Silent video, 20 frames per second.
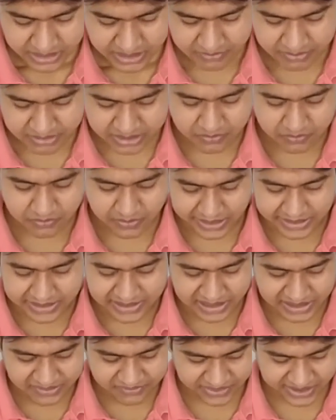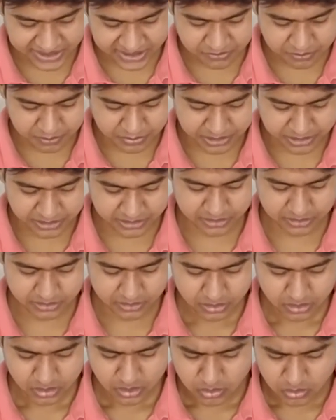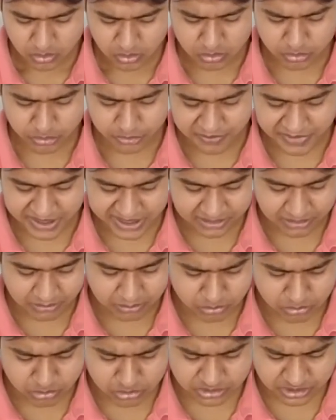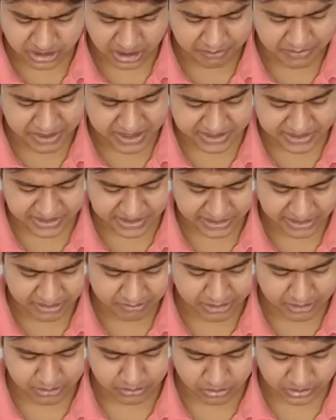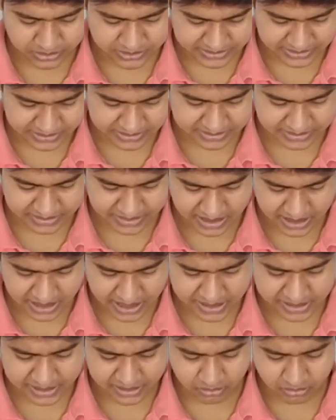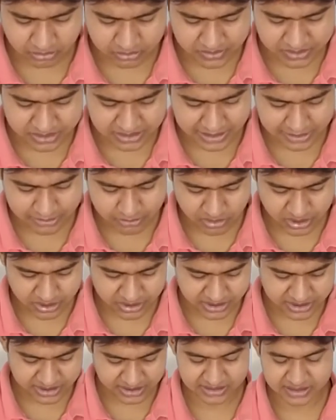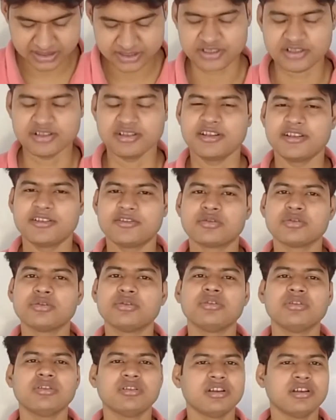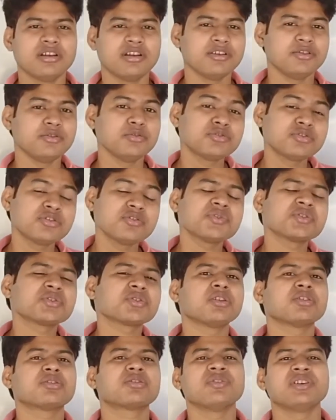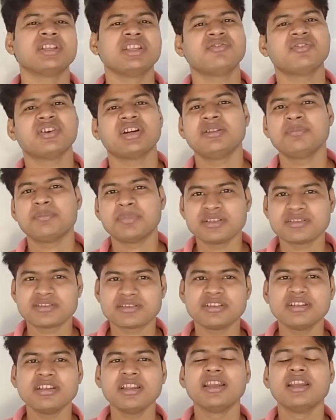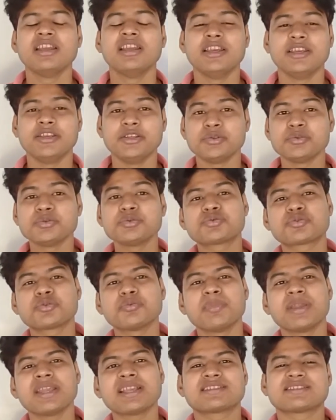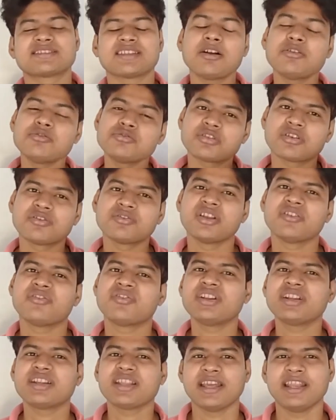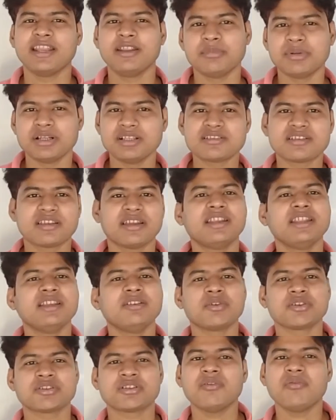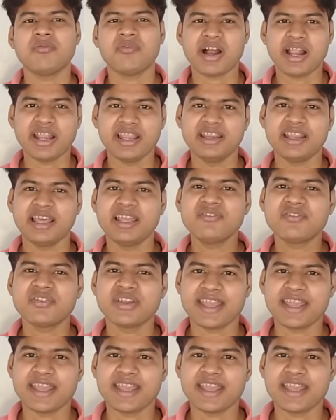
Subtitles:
He was a wildlife expert who could make the most amazing animal noises, and he always liked to entertain the children. So Yusuf is also a very funny person. He used to make sounds of different animals, and he was a wildlife